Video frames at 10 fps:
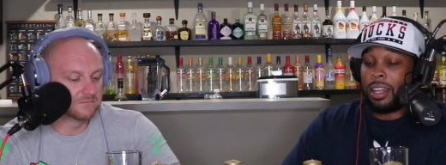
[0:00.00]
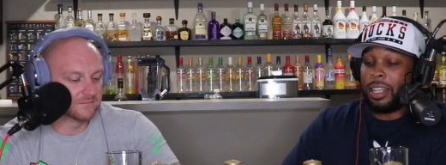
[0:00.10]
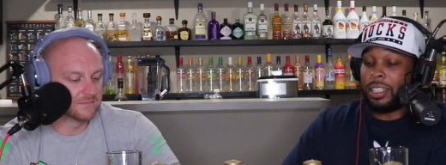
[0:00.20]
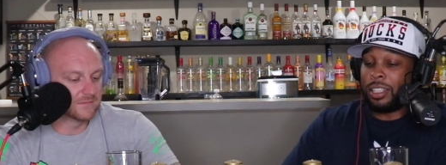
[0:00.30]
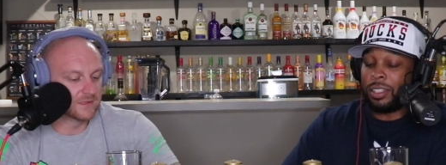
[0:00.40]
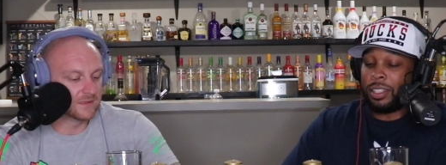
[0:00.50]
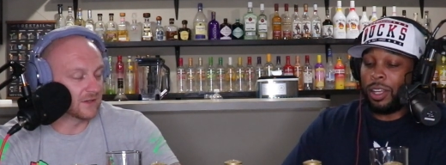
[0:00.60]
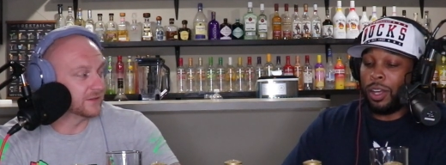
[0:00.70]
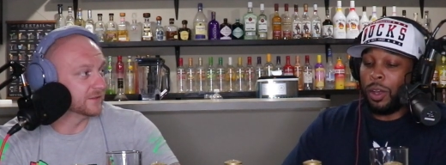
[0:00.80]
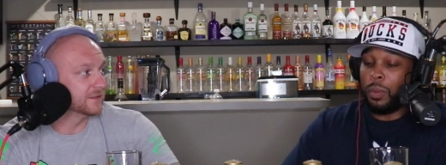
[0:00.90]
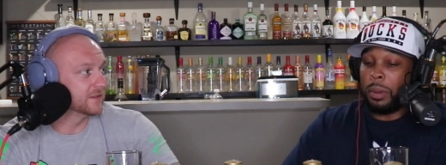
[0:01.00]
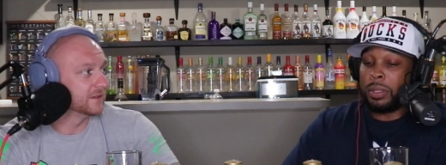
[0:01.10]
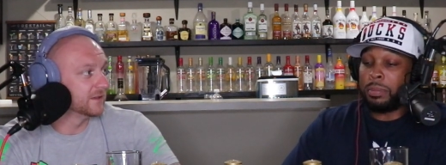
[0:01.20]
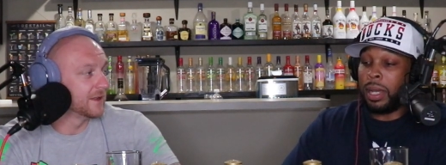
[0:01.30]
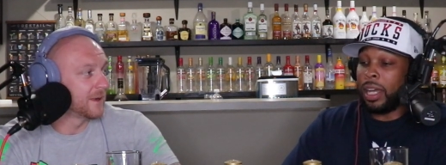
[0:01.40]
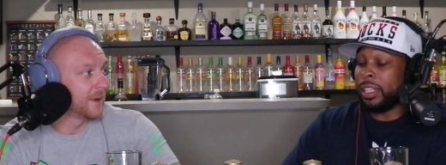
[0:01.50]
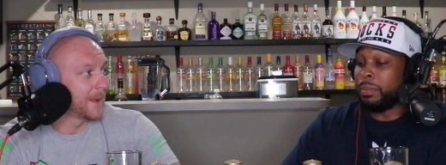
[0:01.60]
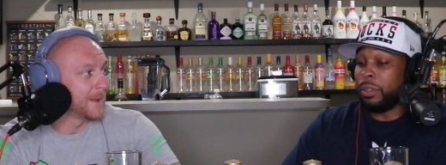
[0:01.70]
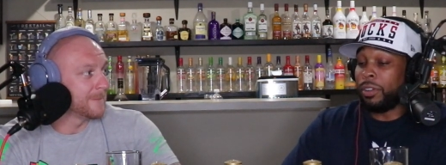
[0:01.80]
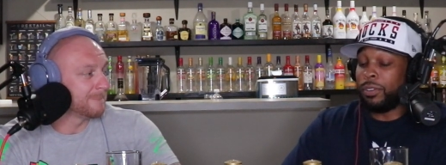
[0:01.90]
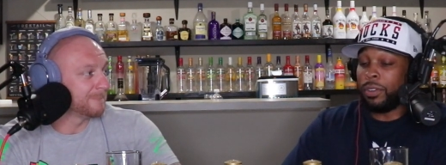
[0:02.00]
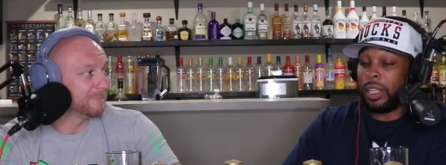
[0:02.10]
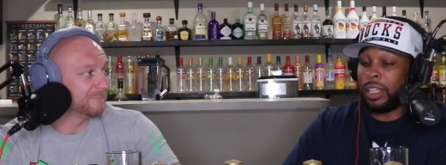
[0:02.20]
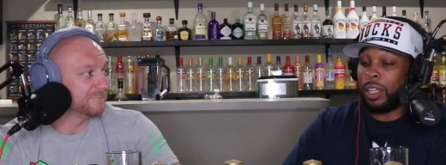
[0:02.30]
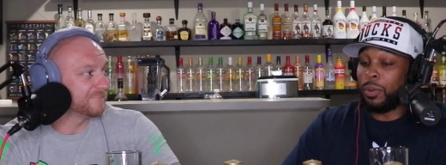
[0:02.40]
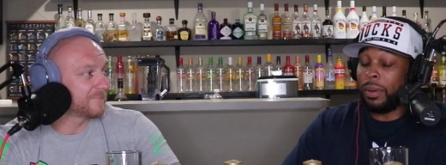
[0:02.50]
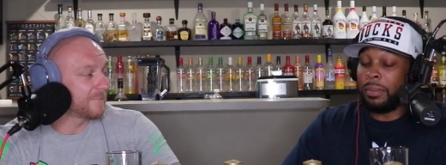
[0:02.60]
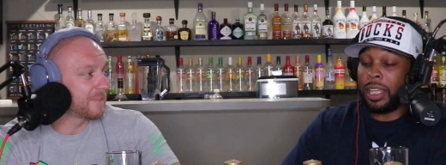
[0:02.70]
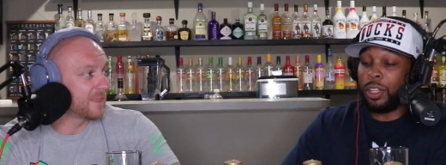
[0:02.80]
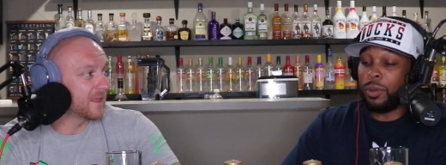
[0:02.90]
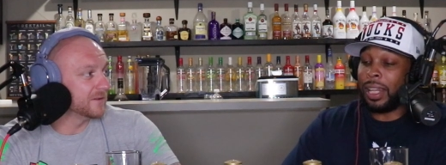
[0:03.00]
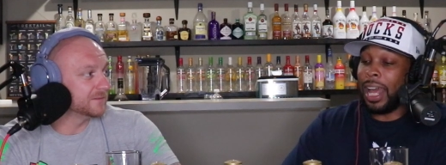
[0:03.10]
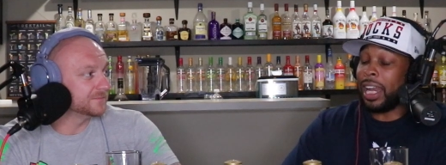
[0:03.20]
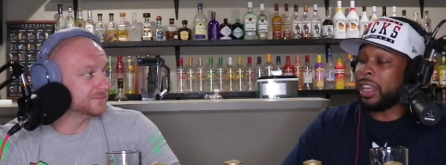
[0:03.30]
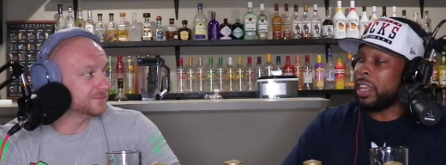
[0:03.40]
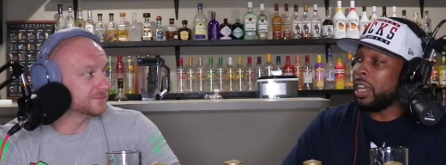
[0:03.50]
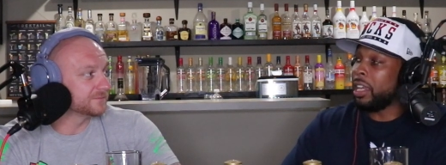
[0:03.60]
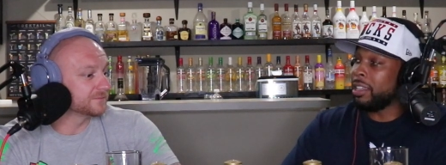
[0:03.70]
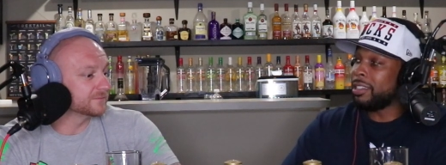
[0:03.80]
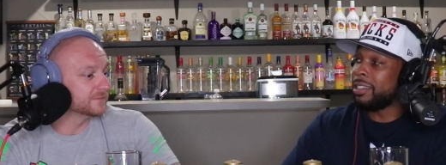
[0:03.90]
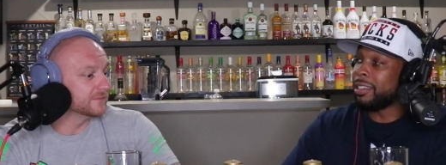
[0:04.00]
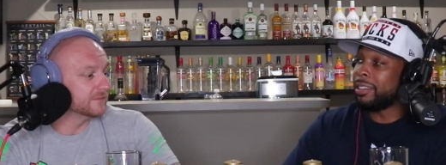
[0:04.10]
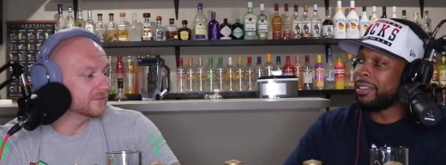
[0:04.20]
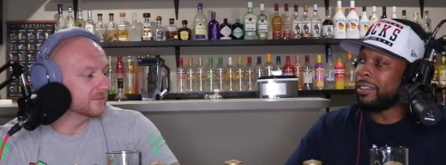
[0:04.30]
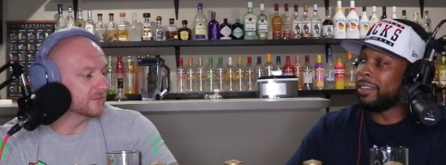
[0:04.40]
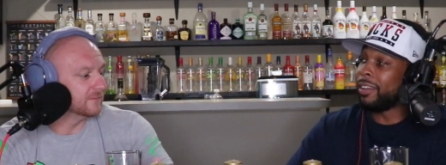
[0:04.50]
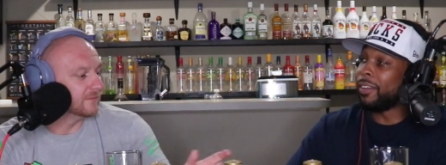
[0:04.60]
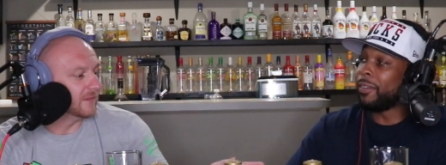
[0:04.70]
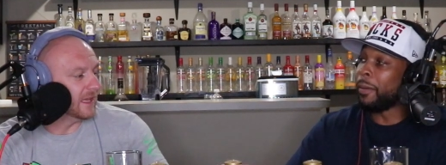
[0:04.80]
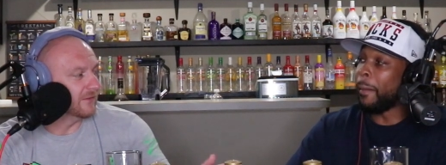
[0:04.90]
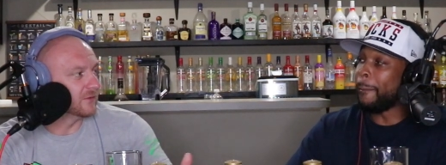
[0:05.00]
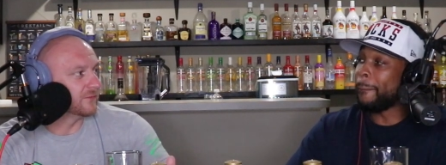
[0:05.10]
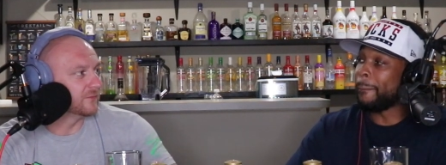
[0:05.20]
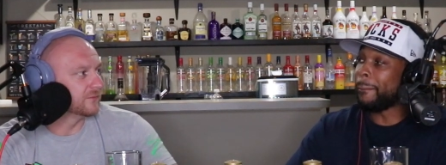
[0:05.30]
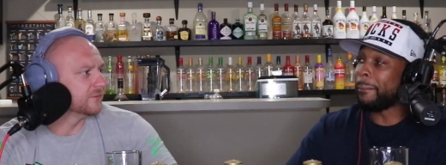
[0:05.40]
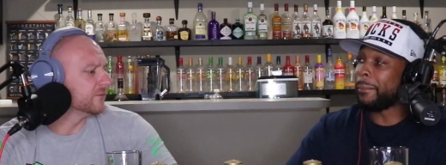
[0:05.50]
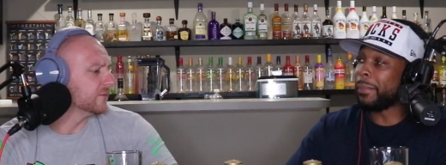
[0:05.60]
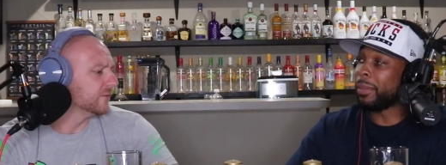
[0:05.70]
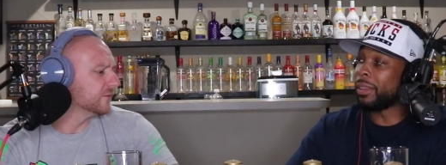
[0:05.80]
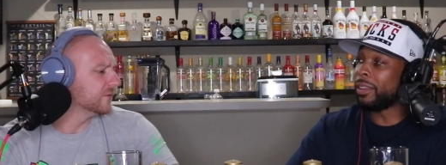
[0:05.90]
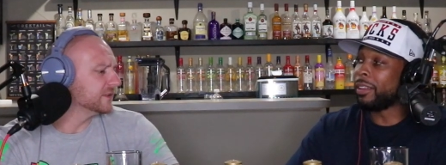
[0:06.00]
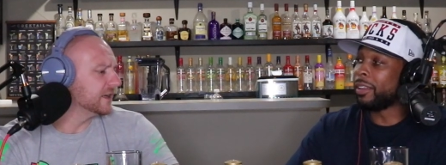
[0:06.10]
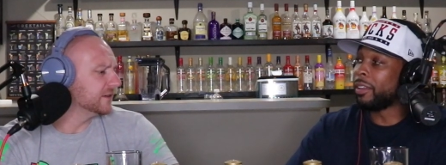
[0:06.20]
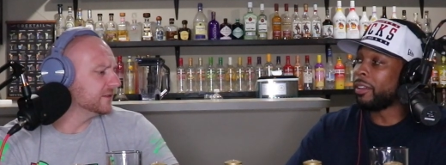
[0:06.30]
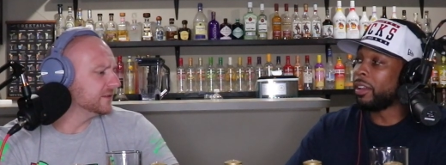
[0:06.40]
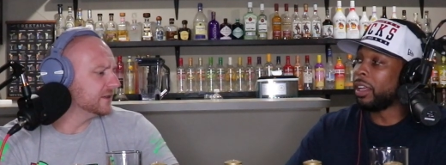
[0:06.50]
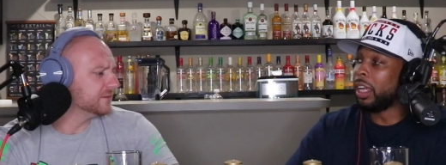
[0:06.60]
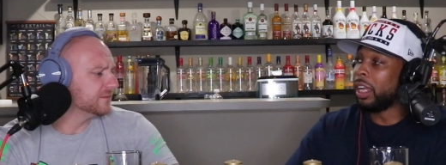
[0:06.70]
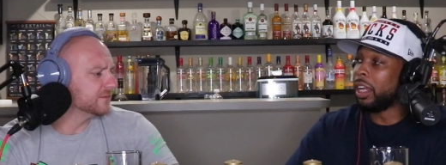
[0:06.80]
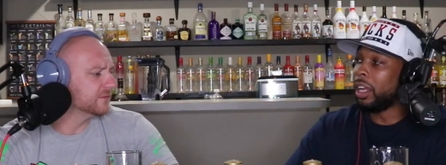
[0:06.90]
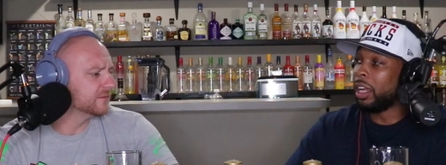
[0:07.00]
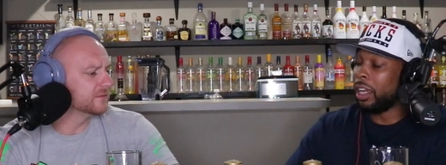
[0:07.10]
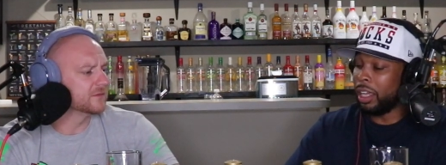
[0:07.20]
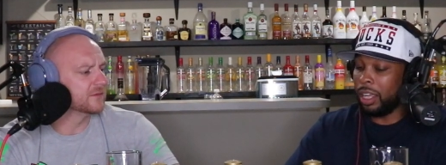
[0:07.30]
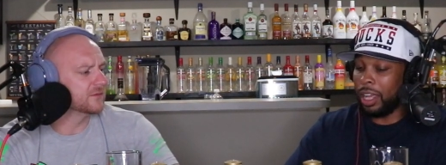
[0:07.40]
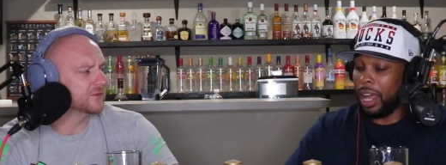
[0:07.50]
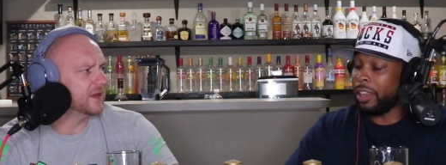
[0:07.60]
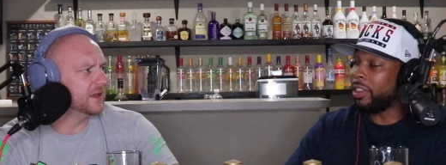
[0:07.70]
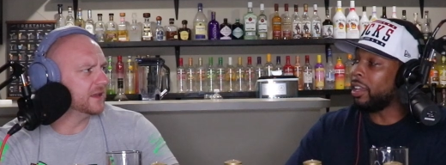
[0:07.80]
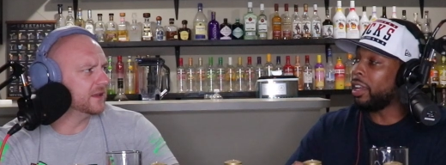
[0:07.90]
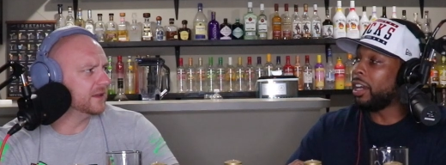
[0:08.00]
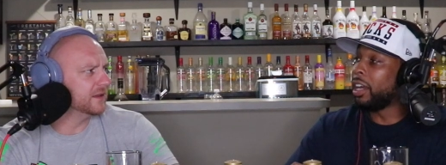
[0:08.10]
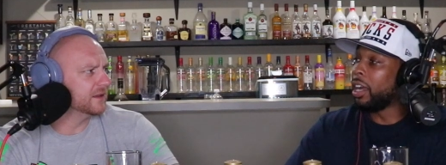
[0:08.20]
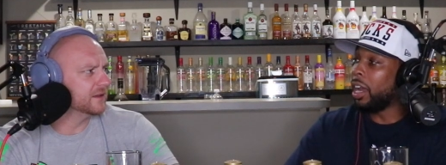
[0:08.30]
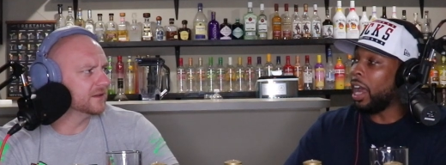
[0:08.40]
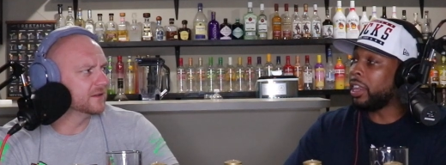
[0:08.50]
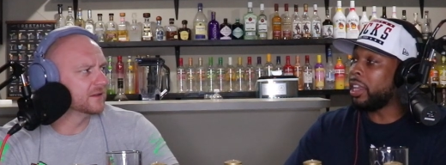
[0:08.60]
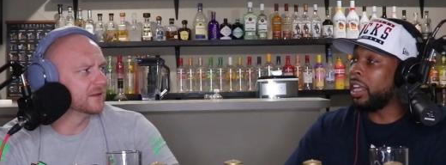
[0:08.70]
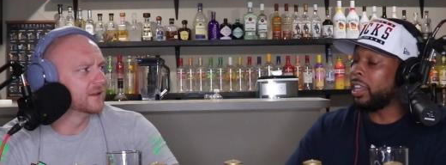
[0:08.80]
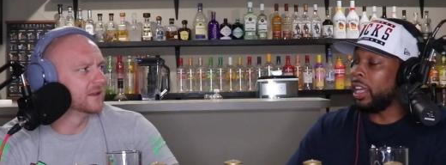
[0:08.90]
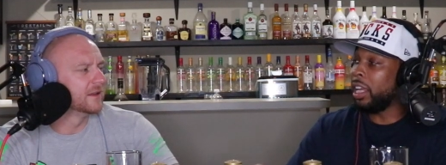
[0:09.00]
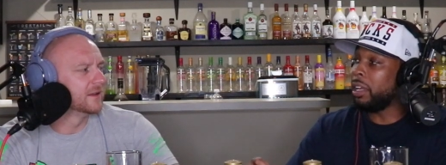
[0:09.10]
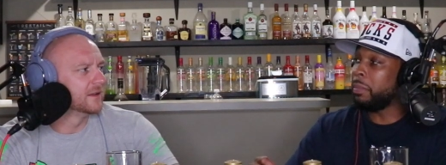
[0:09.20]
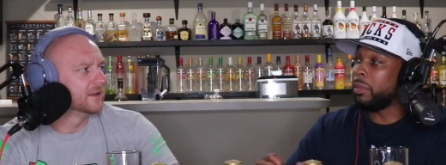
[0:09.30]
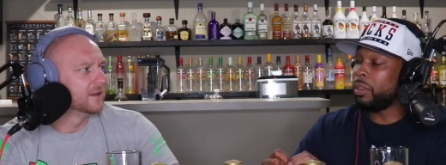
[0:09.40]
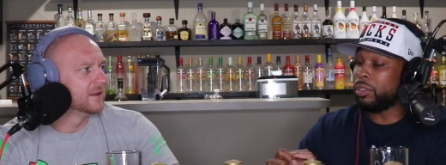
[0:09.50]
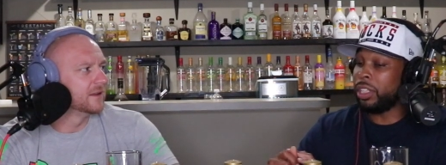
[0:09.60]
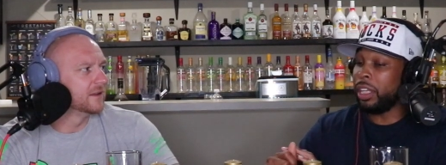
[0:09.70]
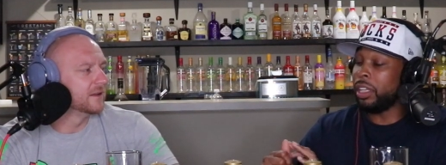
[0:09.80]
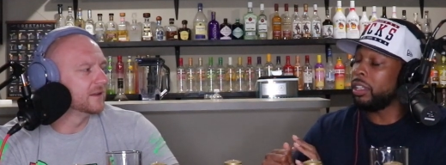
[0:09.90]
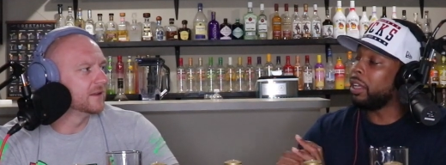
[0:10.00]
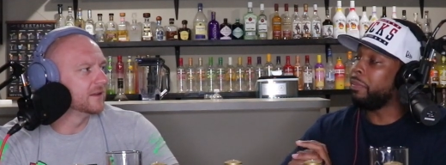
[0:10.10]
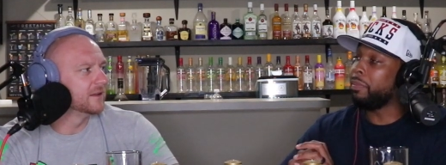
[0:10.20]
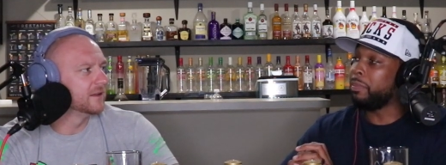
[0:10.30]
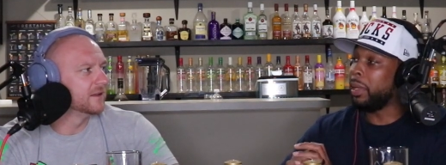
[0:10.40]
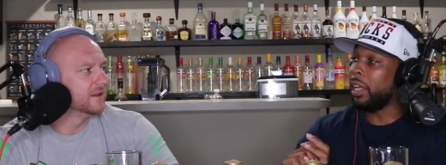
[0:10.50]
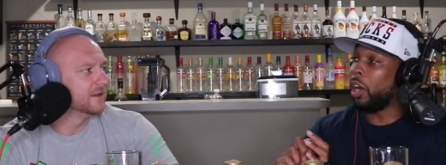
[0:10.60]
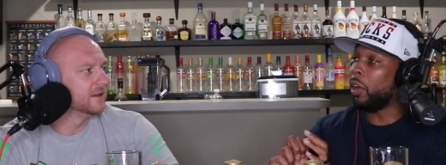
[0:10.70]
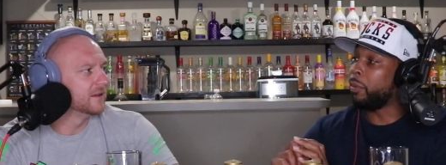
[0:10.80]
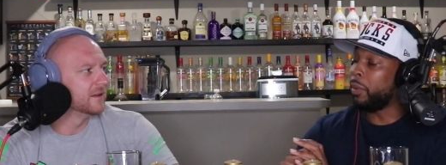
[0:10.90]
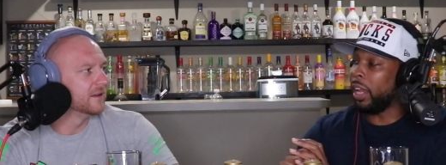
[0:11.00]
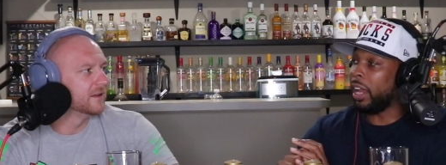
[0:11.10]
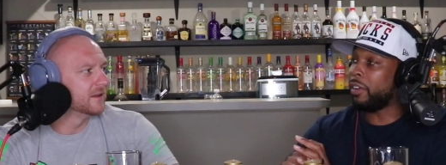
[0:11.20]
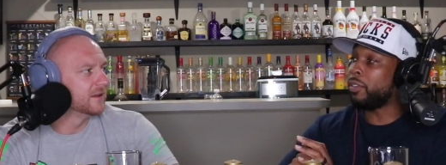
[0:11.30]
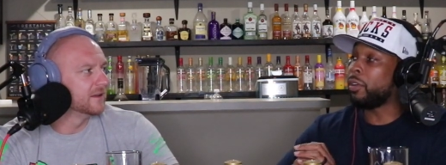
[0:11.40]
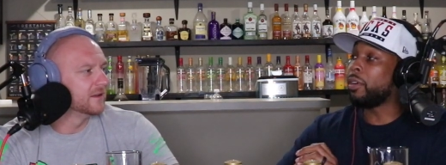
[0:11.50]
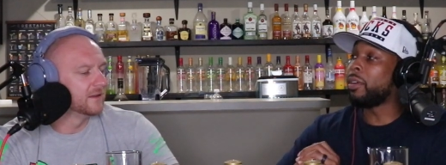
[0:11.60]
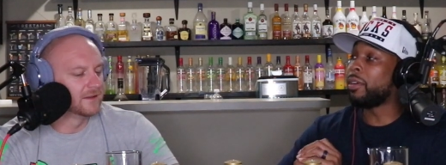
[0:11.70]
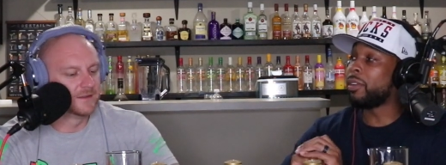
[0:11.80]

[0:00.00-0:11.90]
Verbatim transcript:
Speaker 1: Listen, Learn. a woman's mind is beautiful. I think a woman can do a lot of things. Even,
Speaker 2: what's that girl's name?
Speaker 1: Ray, I, th- uh, I think that he could. She can be on whatever